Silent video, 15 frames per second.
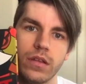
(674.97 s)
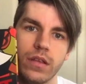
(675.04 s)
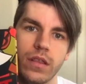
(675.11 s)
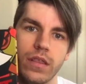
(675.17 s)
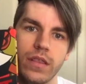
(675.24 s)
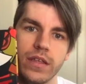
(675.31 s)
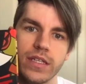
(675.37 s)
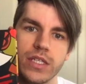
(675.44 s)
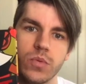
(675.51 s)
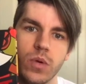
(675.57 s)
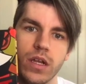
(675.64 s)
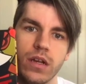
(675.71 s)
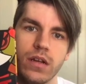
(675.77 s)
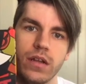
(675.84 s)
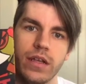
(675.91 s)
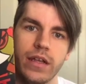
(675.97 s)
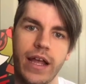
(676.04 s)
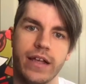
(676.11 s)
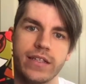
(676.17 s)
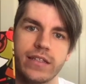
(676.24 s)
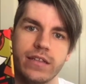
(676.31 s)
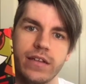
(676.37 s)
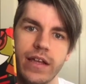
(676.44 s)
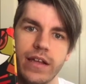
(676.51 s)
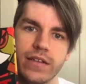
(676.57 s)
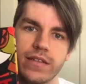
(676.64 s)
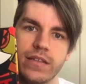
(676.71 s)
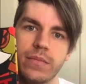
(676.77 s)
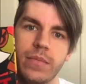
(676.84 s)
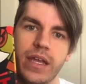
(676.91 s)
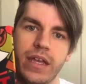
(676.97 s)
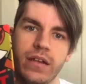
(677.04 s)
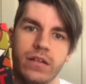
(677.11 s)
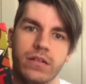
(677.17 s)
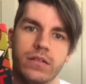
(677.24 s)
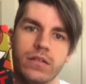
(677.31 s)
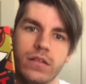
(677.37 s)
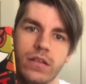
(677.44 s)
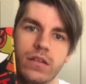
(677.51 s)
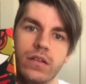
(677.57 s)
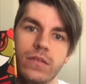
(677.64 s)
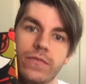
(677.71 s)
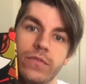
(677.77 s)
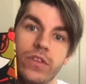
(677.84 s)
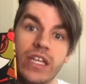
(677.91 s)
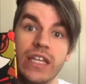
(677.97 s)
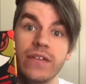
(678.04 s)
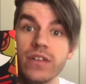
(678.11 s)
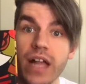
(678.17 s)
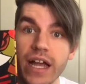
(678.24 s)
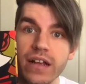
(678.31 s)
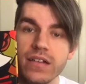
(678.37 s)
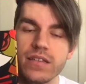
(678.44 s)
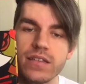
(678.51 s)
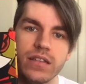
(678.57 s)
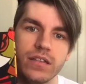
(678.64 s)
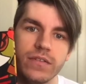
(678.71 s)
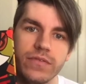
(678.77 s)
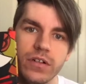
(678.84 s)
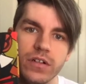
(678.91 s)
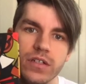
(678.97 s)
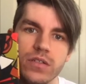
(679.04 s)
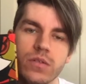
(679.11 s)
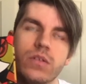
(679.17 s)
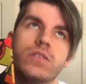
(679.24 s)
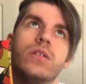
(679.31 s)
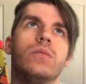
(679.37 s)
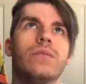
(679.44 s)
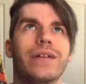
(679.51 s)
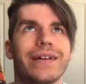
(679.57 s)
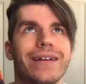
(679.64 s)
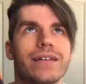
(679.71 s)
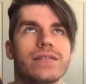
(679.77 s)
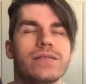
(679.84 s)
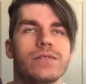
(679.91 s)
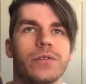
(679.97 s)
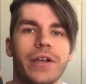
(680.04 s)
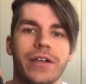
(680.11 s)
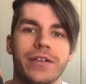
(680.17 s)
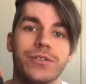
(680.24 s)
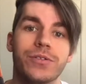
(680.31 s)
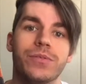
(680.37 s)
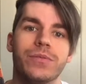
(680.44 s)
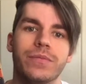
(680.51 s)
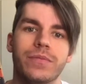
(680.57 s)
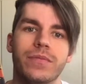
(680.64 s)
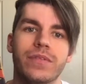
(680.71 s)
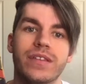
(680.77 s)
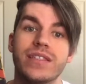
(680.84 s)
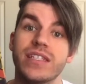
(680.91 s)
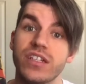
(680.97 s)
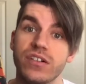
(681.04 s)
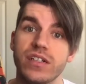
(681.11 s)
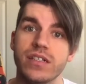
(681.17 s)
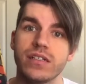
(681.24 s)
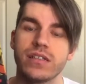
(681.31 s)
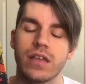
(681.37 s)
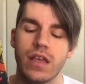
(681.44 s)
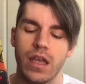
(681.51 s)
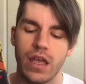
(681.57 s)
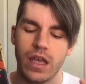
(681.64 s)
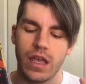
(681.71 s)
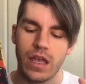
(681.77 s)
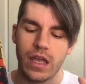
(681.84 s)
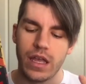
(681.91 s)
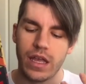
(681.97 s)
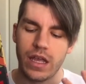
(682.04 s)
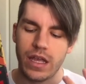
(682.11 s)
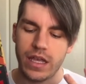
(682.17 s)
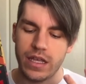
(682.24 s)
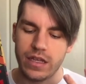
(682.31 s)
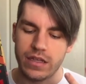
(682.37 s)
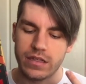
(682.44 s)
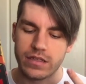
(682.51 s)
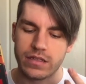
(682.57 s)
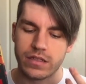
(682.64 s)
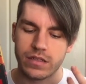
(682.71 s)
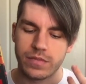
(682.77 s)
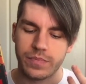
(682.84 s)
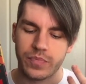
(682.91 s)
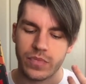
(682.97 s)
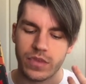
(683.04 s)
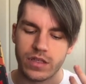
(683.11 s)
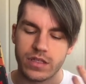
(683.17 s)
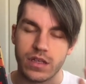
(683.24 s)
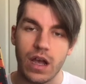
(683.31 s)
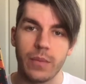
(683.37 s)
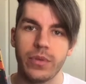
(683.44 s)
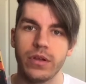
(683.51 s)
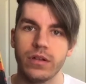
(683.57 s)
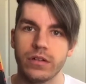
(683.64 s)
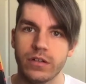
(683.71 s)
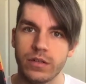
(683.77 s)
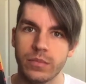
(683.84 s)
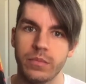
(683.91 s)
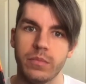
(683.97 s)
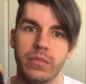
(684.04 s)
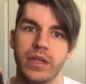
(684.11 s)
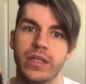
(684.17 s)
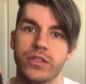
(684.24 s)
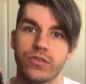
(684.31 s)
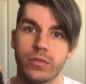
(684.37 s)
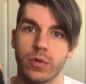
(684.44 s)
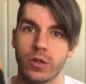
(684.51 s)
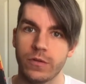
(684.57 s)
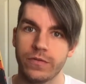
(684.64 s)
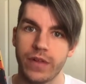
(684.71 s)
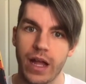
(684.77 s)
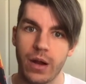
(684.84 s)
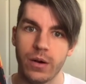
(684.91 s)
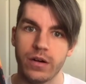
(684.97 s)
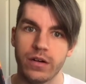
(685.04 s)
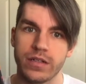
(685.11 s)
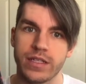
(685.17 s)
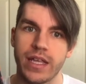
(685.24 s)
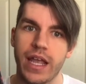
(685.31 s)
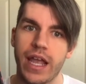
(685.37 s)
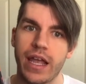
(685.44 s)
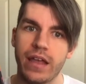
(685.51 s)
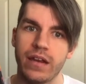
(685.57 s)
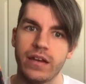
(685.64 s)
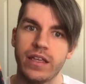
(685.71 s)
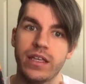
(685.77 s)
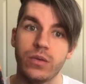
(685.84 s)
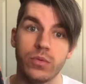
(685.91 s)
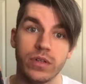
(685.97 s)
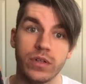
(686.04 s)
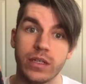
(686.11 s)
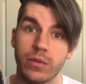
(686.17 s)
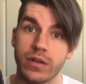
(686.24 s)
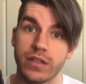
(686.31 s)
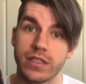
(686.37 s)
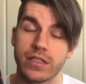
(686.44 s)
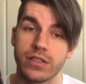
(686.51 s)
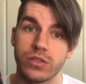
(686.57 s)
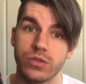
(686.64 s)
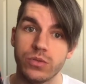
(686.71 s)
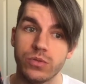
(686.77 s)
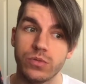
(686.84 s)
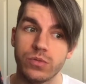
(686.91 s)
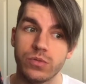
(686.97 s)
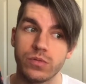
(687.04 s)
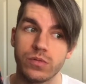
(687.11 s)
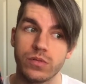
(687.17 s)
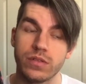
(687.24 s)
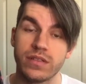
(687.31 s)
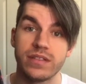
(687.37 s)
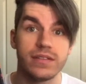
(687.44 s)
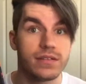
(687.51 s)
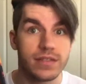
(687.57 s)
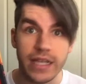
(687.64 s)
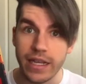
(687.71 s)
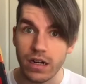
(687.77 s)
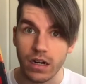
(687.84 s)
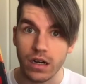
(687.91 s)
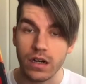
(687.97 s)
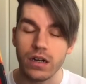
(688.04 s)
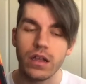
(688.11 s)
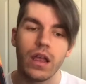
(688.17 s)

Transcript: this one, it has the Evil X in the first. So I guess, okay, so the series is Scott Pilgrim meets Ramona Flowers, and he really wants to date her,